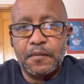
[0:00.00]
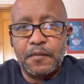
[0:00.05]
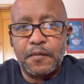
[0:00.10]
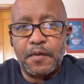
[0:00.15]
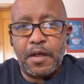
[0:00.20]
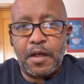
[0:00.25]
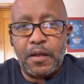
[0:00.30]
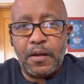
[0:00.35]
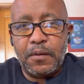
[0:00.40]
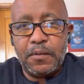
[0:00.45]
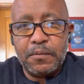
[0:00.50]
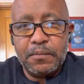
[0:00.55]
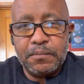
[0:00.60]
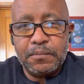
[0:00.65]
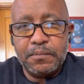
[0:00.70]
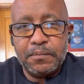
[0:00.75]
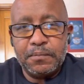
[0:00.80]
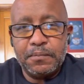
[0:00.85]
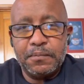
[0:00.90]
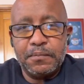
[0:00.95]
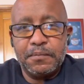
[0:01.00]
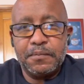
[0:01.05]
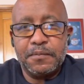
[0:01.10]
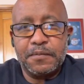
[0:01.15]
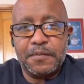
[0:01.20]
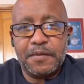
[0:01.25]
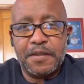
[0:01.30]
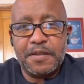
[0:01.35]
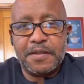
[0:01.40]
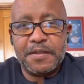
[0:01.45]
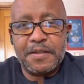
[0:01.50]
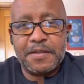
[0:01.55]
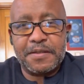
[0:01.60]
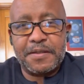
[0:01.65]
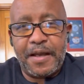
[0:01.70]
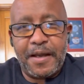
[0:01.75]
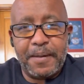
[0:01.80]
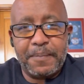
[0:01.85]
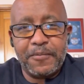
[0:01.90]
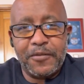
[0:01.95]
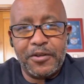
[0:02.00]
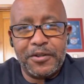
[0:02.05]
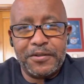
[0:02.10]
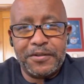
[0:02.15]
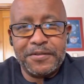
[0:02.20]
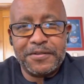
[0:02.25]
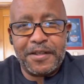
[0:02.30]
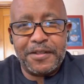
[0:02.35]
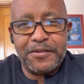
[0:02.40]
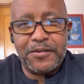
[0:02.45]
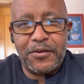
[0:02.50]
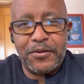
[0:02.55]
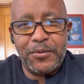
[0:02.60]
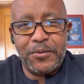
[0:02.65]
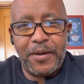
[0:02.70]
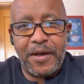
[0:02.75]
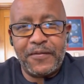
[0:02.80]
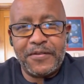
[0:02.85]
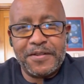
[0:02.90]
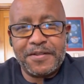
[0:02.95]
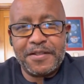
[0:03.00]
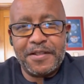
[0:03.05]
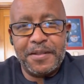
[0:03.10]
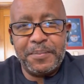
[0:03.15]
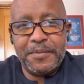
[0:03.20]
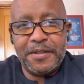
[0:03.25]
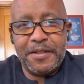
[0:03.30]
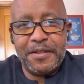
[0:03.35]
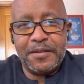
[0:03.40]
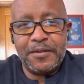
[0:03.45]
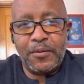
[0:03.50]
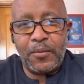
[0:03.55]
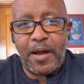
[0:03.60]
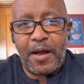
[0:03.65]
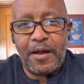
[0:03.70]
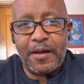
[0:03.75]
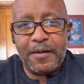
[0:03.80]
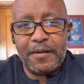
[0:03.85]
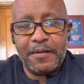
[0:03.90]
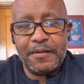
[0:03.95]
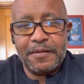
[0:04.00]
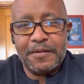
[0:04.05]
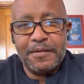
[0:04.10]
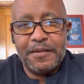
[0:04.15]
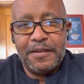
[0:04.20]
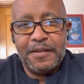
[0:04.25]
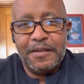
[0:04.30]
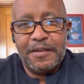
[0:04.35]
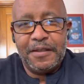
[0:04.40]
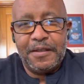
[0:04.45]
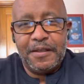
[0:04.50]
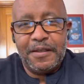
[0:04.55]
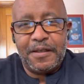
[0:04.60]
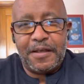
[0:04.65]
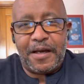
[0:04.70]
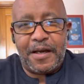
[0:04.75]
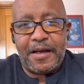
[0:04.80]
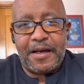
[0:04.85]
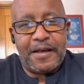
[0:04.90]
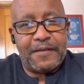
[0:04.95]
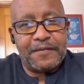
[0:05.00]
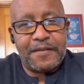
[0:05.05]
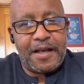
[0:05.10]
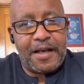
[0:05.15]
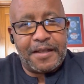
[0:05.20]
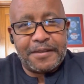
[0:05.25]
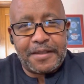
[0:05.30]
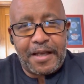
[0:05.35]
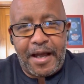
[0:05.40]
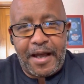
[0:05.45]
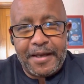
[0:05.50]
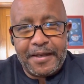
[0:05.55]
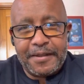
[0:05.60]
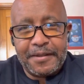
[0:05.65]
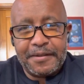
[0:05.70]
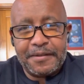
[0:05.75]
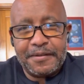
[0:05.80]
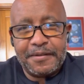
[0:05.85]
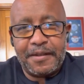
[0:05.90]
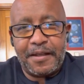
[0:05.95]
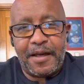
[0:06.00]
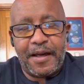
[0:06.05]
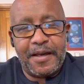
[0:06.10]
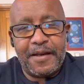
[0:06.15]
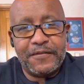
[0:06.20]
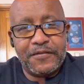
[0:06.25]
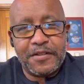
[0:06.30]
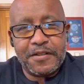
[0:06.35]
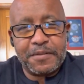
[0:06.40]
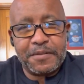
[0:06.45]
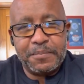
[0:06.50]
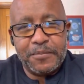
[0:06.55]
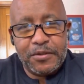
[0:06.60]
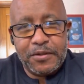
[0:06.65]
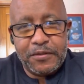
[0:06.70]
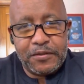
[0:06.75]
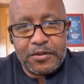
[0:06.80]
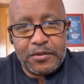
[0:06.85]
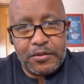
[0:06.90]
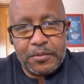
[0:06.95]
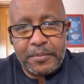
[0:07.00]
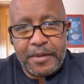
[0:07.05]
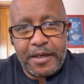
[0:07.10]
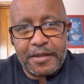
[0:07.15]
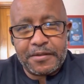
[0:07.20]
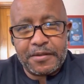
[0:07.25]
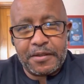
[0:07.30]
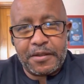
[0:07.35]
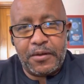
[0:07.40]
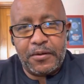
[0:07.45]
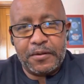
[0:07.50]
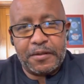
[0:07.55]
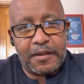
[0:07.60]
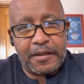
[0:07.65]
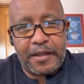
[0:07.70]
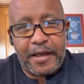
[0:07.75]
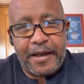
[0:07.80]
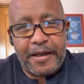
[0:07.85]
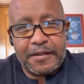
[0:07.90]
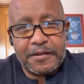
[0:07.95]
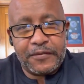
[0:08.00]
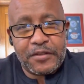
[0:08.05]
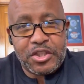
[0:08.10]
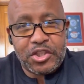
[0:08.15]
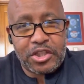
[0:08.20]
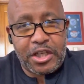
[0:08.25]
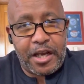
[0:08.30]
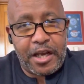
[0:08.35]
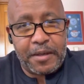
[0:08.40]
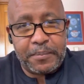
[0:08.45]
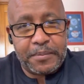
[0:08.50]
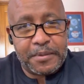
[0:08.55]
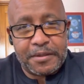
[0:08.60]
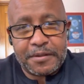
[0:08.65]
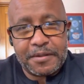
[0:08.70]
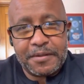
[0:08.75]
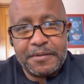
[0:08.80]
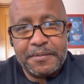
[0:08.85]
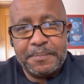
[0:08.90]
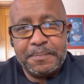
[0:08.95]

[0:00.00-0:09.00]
Hello, this is Sam Reynolds. I know you haven't seen me in a while. I have not died. I have just moved to New Mexico, the land of enchantment.